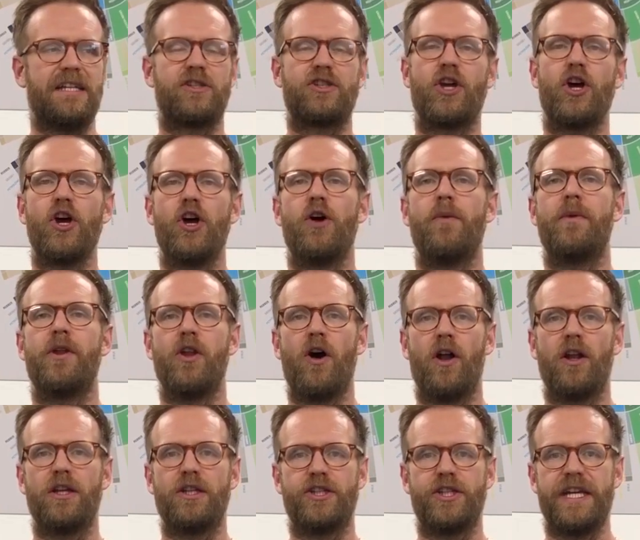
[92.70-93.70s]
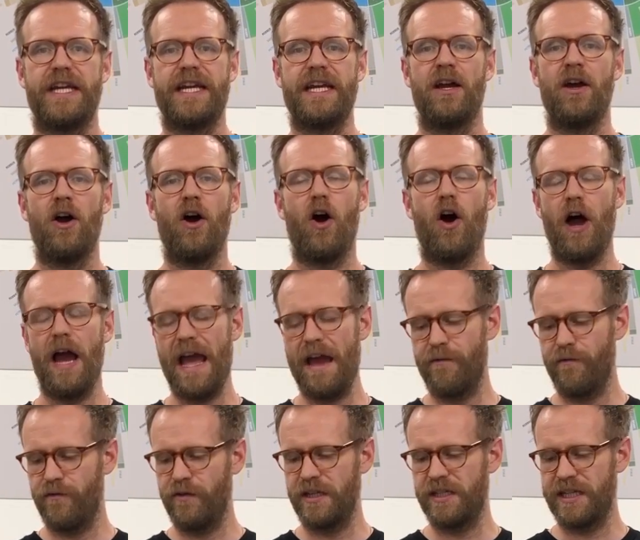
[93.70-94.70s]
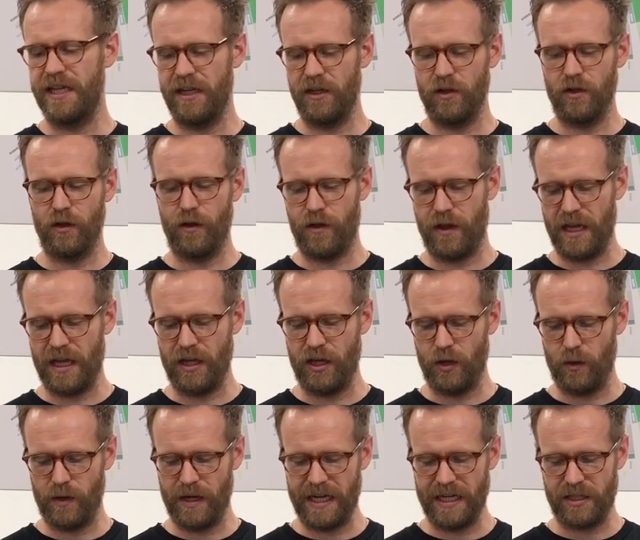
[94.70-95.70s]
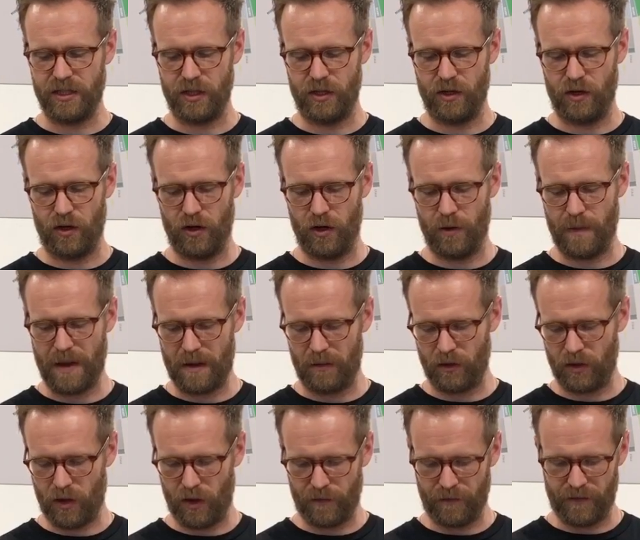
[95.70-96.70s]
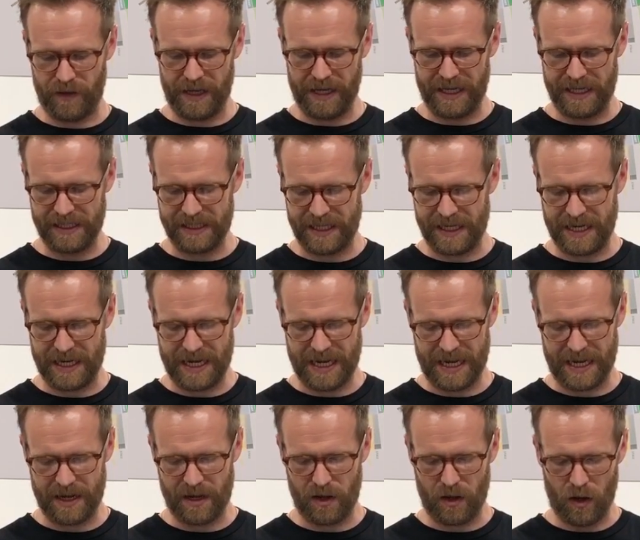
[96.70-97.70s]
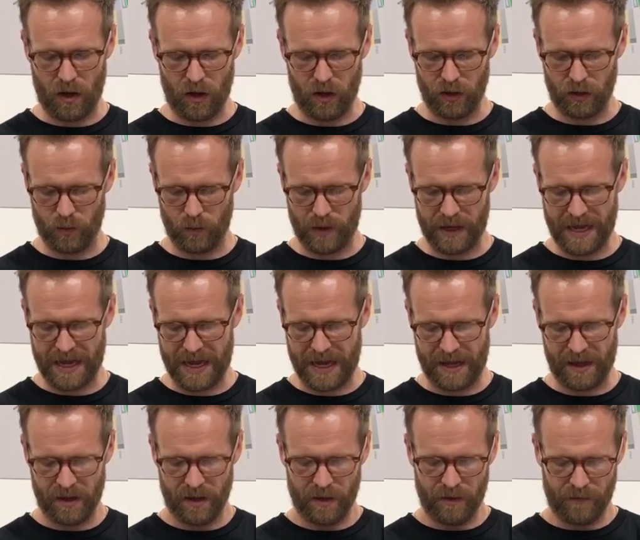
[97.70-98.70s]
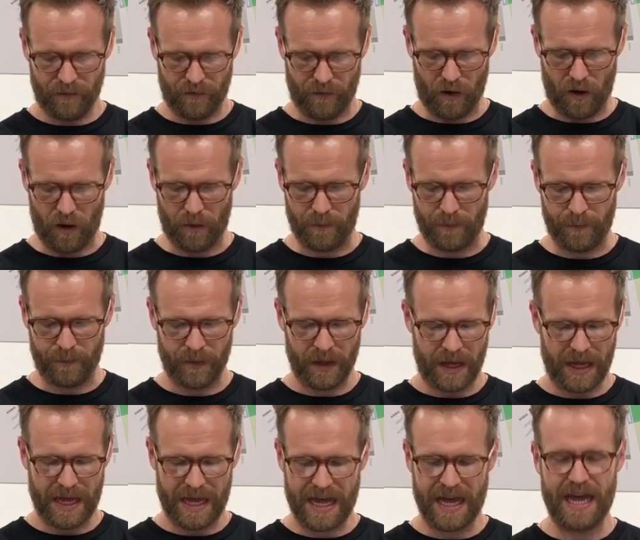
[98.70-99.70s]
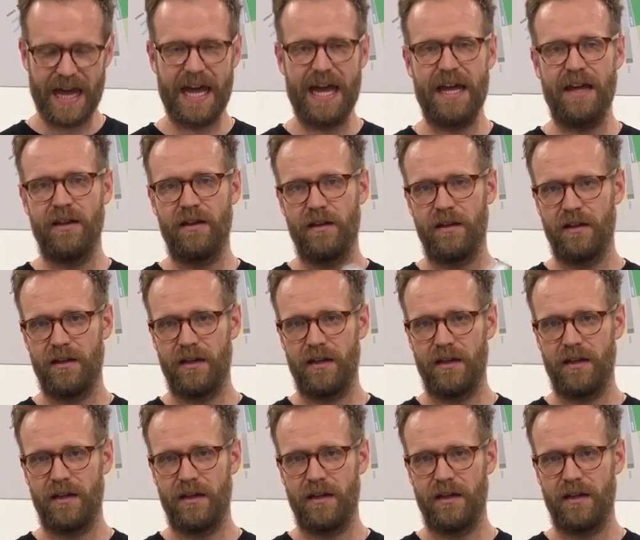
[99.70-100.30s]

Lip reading: terminology, every single thing you need to know about coffee is in here, all the way from A,